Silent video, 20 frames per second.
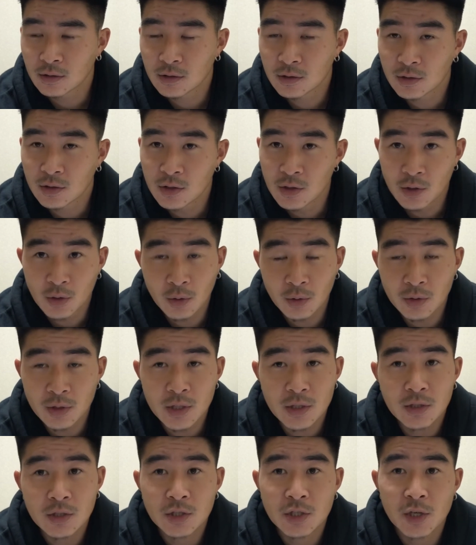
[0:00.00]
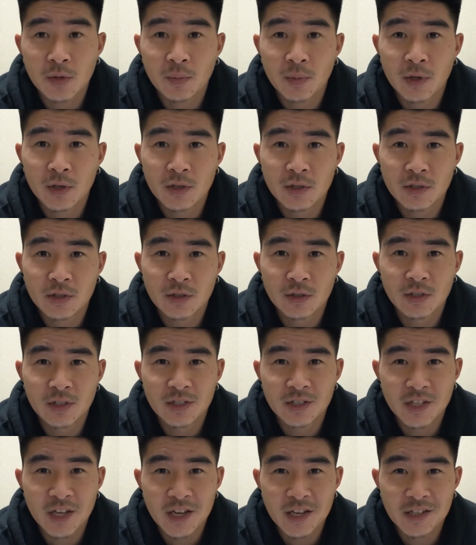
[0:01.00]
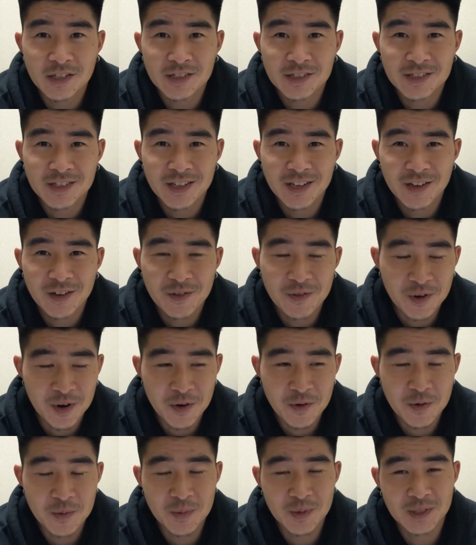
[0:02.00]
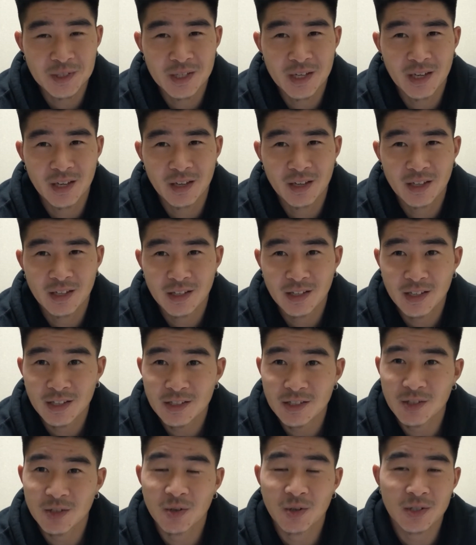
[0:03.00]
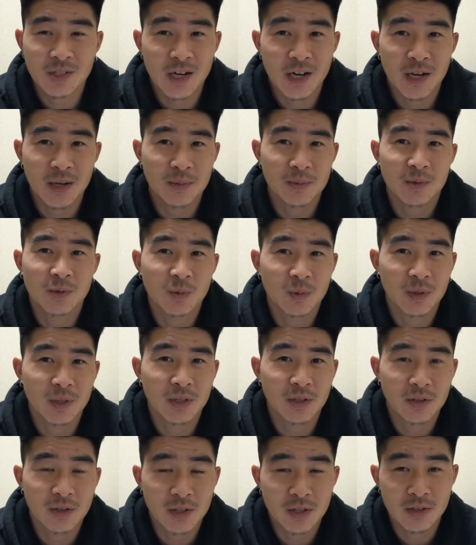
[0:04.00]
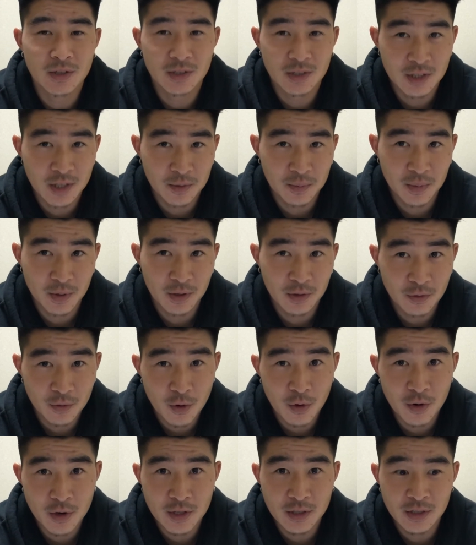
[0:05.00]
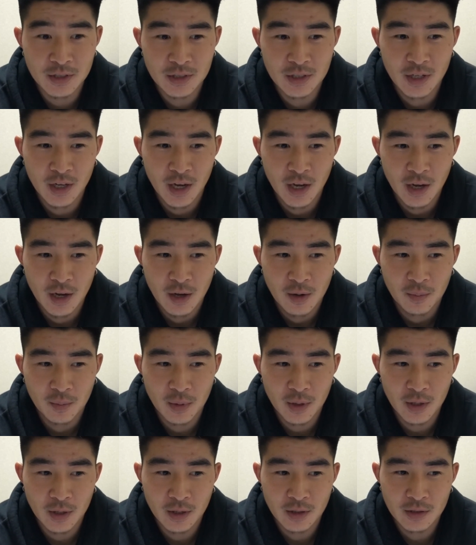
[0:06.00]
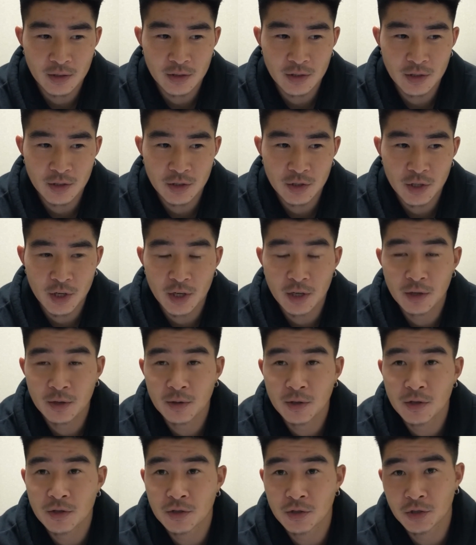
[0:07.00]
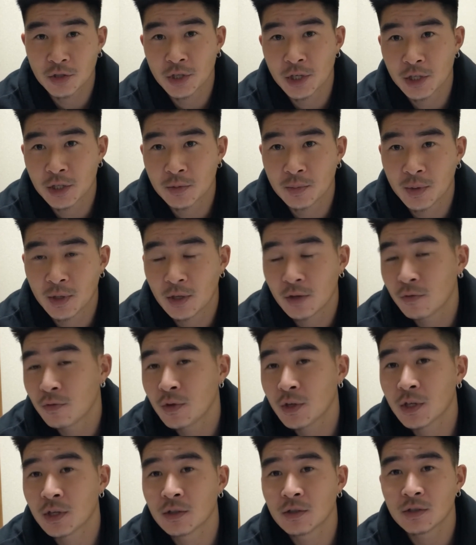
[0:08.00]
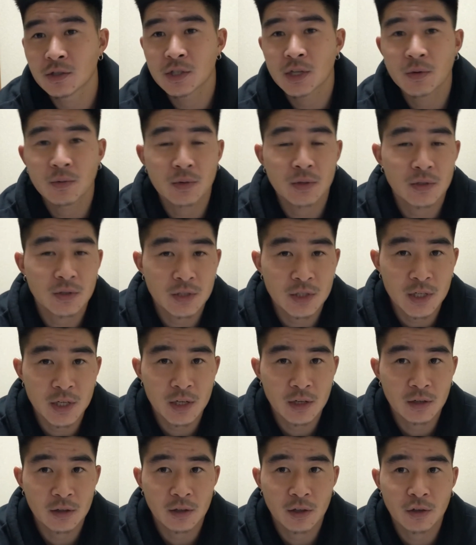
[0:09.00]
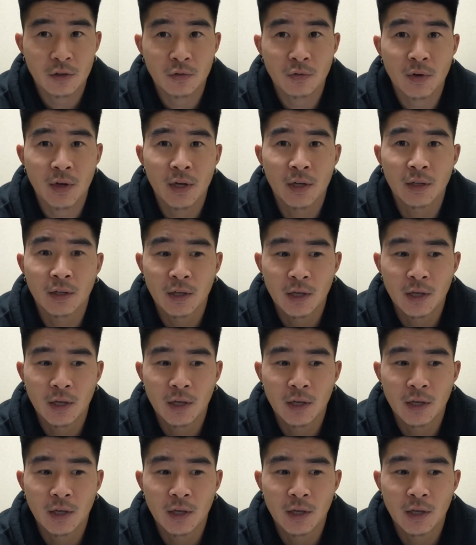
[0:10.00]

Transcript: you don't need to jump on your student's case for every mistake. Yes, there are times where you need to step in, of course, but just try to use your judgment. If you can understand what they're saying, that's fine.